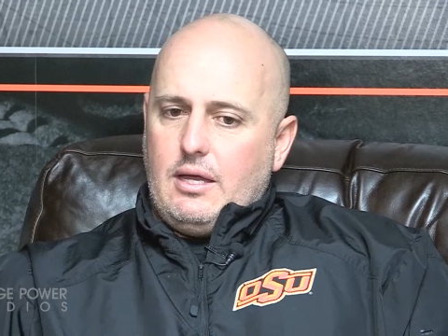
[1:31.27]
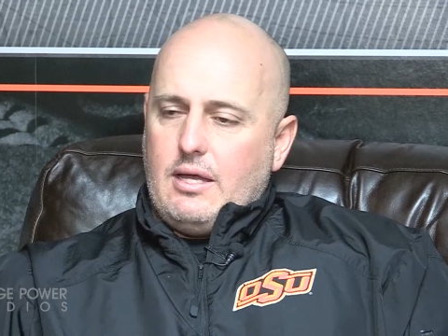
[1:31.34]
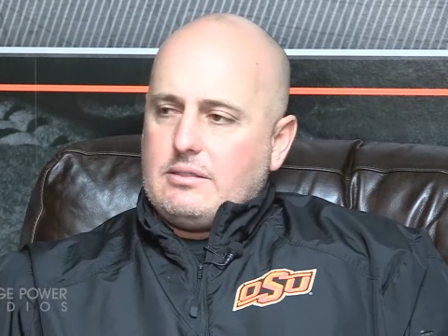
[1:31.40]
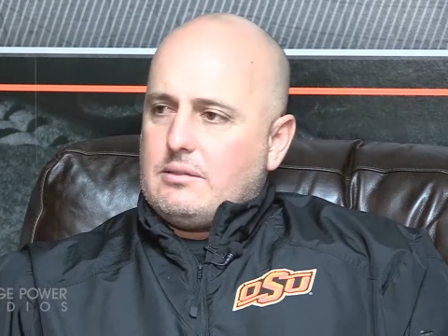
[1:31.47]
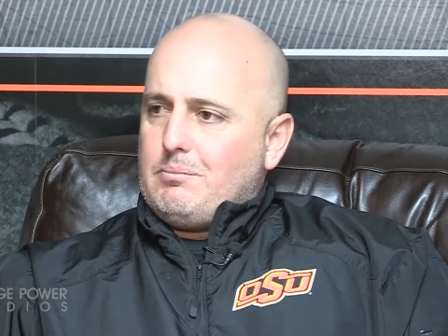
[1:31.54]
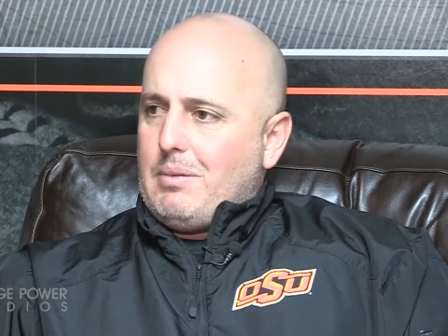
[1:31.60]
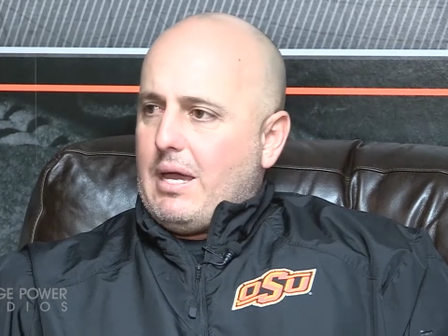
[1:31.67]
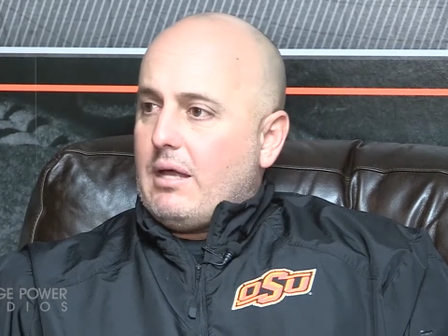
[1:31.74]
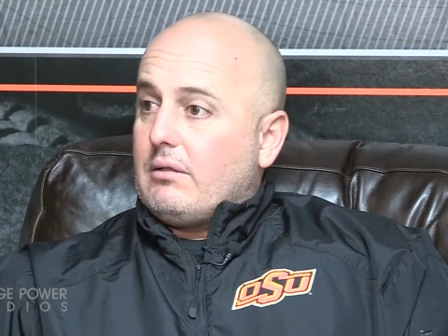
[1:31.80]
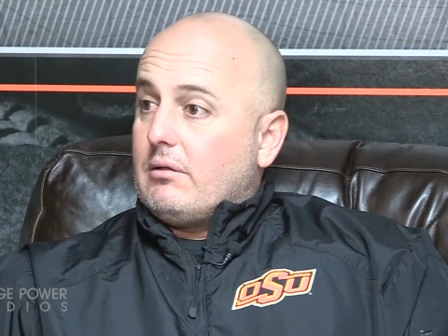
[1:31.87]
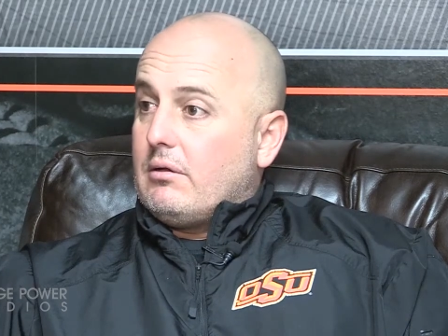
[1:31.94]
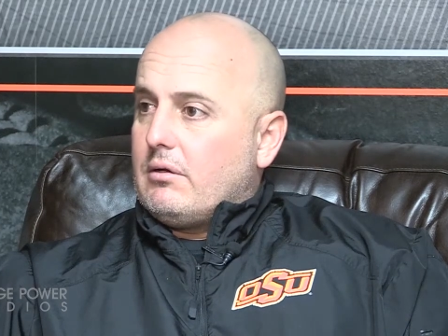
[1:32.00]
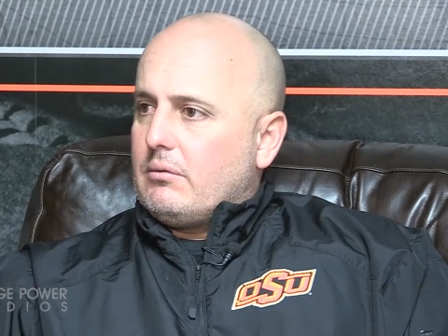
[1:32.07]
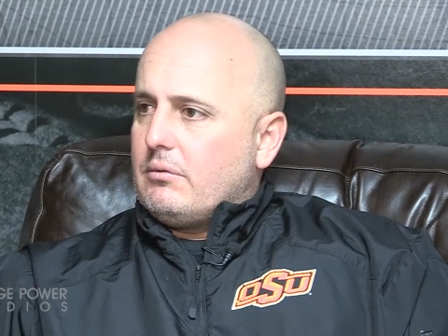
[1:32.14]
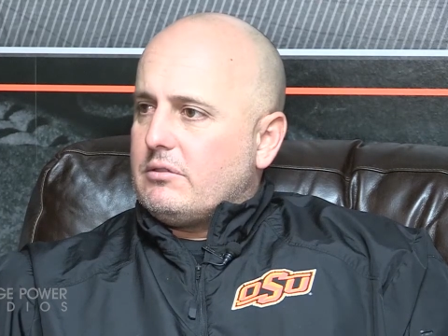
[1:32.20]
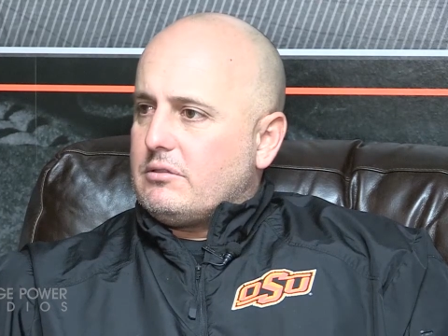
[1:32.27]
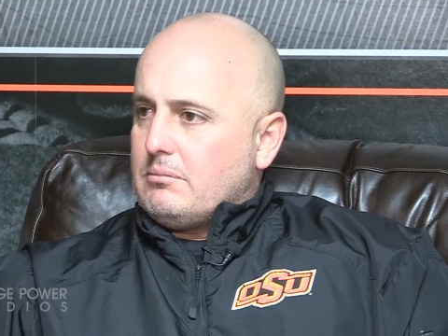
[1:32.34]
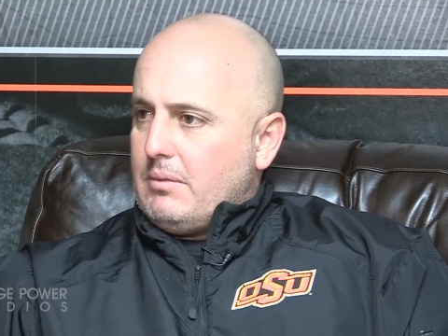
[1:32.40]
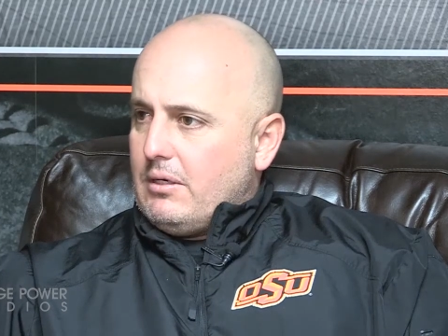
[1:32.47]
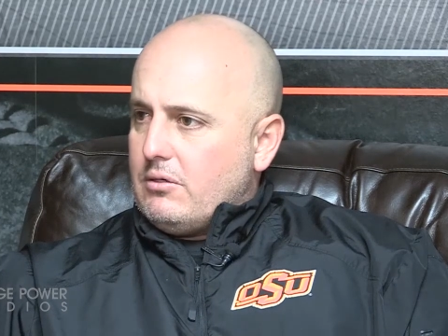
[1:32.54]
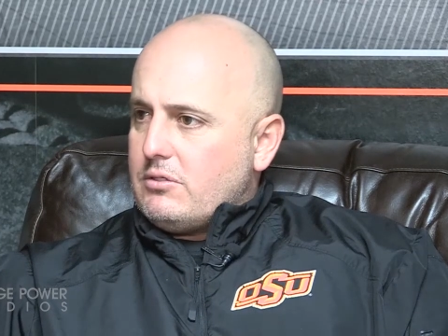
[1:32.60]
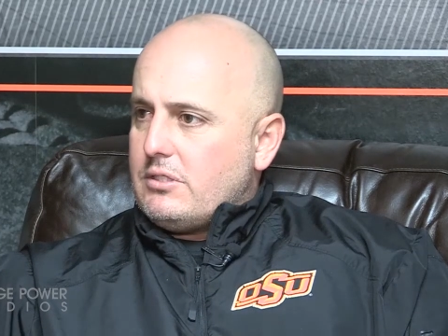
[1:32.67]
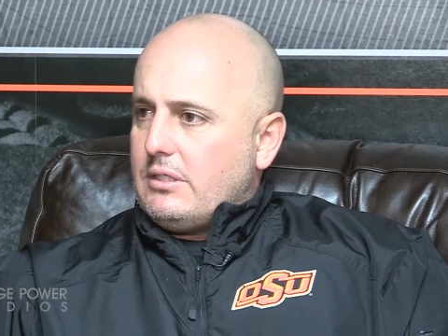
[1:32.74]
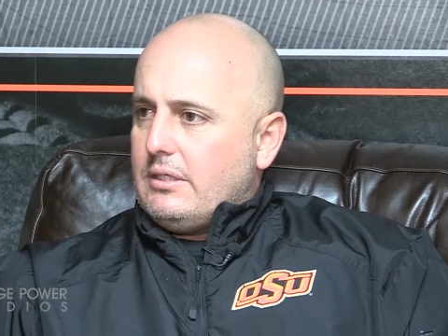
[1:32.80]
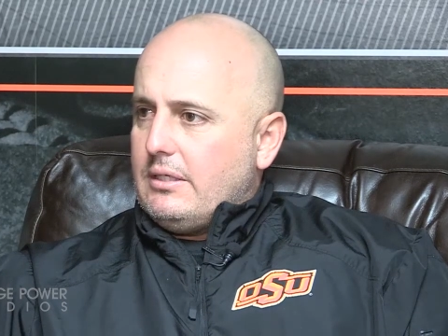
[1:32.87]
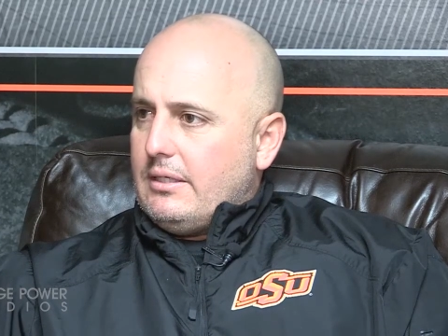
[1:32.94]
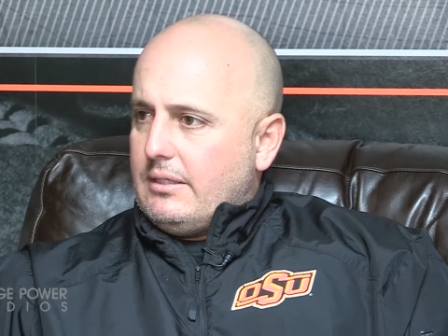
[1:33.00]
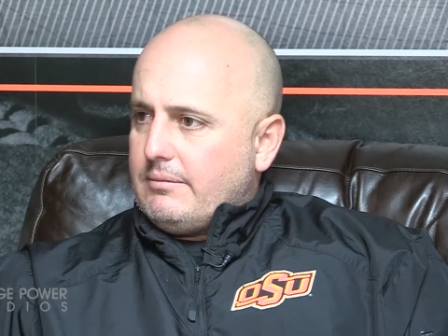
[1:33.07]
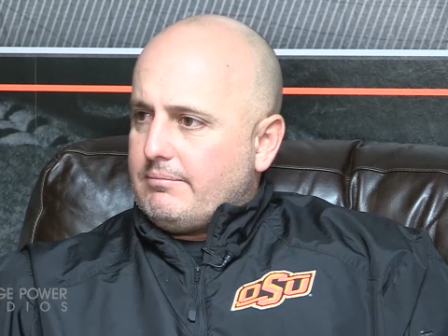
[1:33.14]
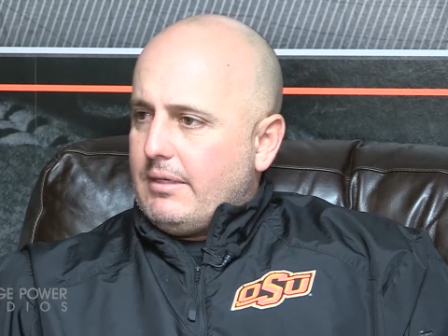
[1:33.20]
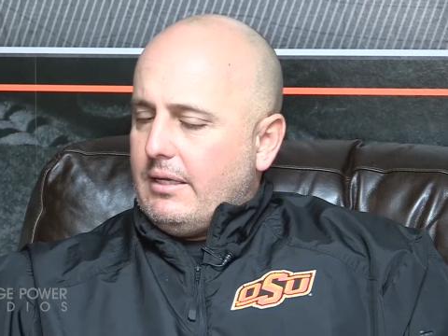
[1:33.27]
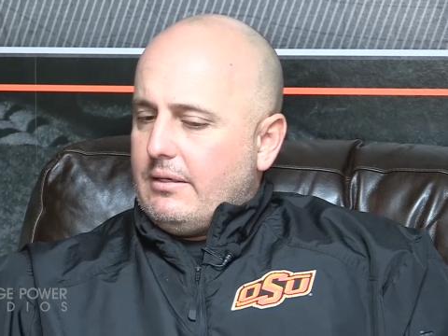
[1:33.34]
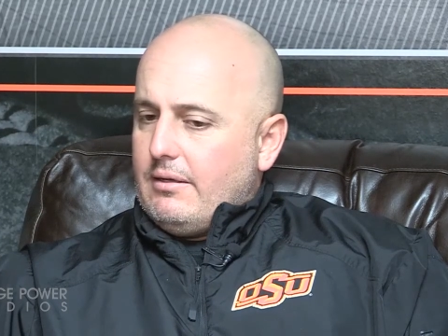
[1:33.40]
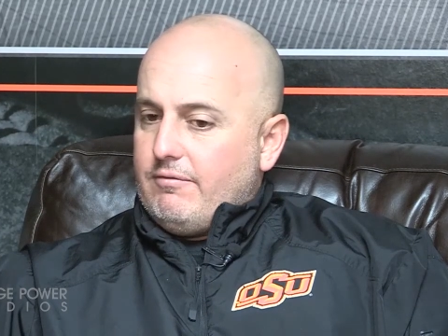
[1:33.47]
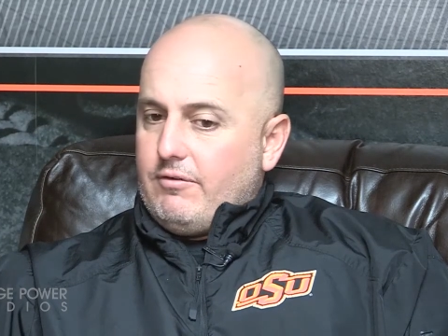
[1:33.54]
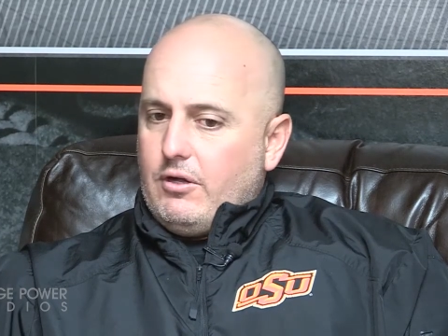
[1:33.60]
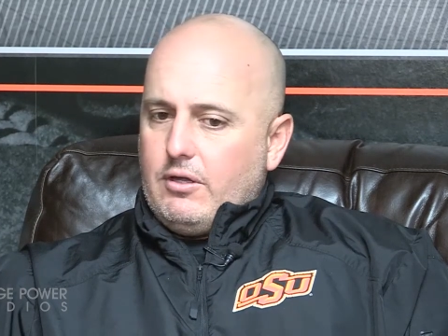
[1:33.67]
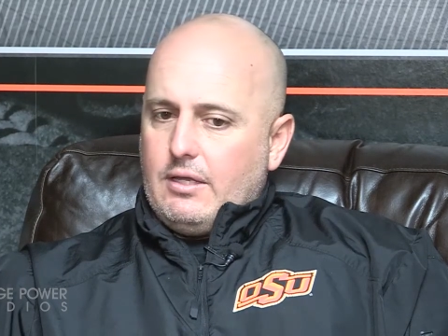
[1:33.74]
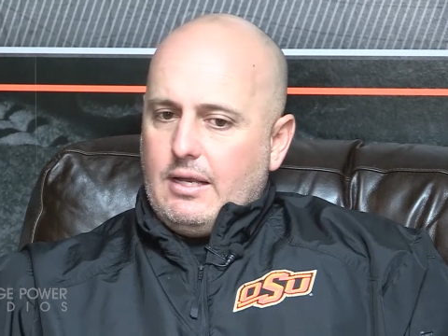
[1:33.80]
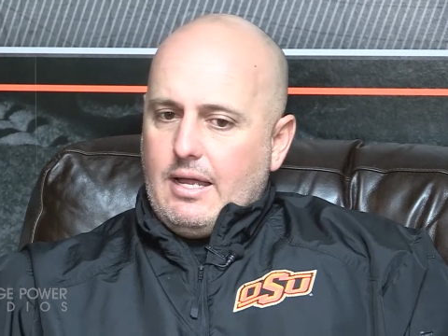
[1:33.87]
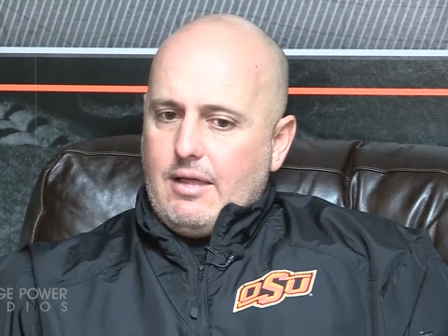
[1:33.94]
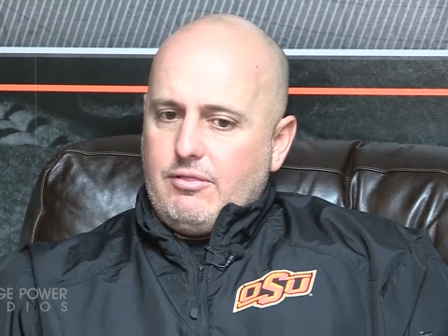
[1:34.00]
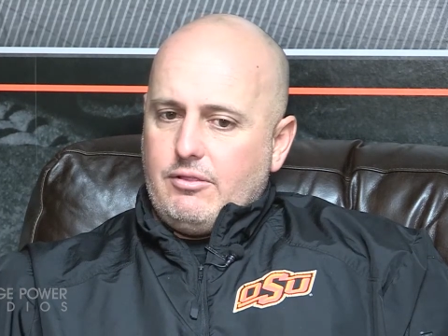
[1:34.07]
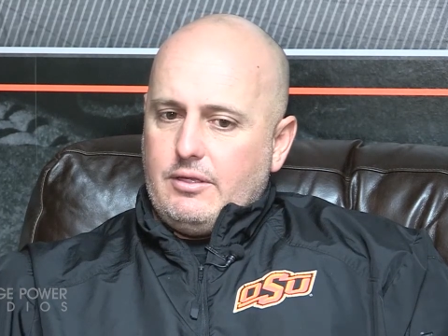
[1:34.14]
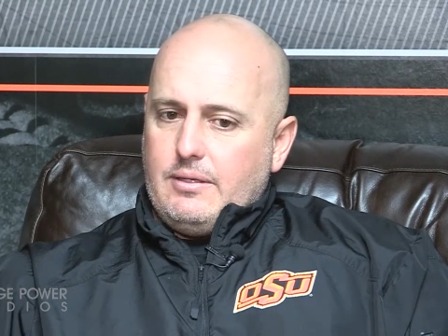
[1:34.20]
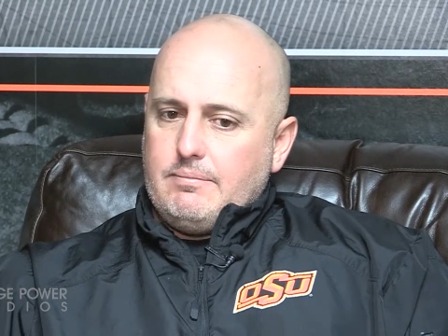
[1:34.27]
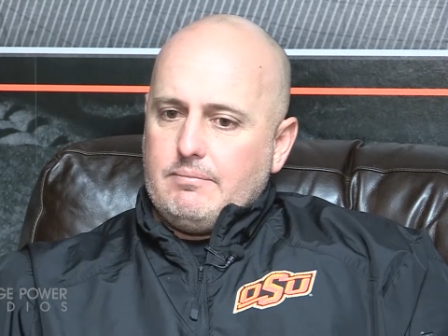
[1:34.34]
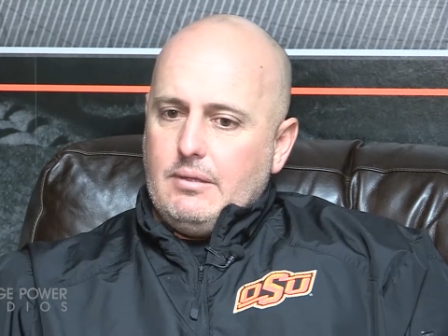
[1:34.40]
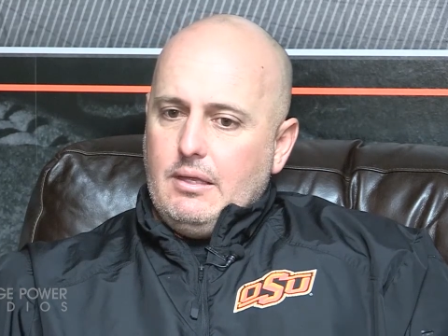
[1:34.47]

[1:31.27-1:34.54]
has a bat loaded with some energy in it and a very good athlete.